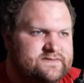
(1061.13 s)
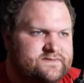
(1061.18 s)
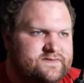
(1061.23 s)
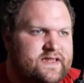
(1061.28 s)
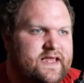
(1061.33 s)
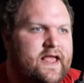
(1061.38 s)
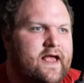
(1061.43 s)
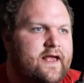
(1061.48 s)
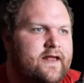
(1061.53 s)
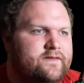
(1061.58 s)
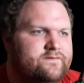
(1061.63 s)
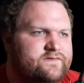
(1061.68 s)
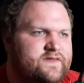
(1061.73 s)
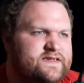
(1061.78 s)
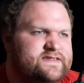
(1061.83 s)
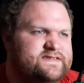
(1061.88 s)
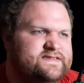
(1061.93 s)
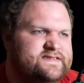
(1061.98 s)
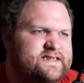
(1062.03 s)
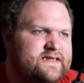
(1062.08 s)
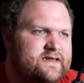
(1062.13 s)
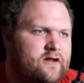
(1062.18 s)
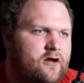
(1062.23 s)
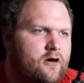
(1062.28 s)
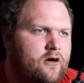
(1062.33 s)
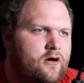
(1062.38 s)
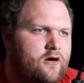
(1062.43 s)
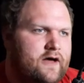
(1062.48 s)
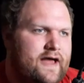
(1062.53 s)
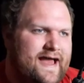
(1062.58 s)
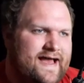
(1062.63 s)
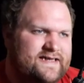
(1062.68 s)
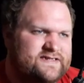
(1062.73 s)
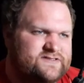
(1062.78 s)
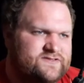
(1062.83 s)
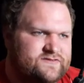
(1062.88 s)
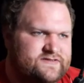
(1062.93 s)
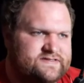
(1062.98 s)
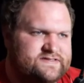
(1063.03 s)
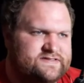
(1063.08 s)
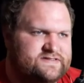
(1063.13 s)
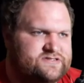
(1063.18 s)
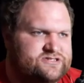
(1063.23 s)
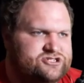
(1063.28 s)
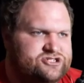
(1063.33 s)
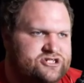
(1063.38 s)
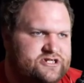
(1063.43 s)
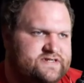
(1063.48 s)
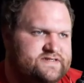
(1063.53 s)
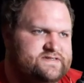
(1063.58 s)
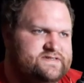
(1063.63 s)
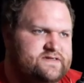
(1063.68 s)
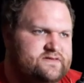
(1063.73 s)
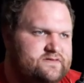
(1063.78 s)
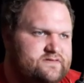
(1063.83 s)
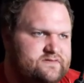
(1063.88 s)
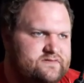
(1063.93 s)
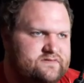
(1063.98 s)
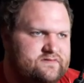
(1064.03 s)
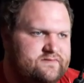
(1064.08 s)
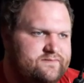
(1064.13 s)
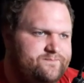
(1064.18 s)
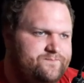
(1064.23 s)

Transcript: They got, they just got all asterisks and shit, so...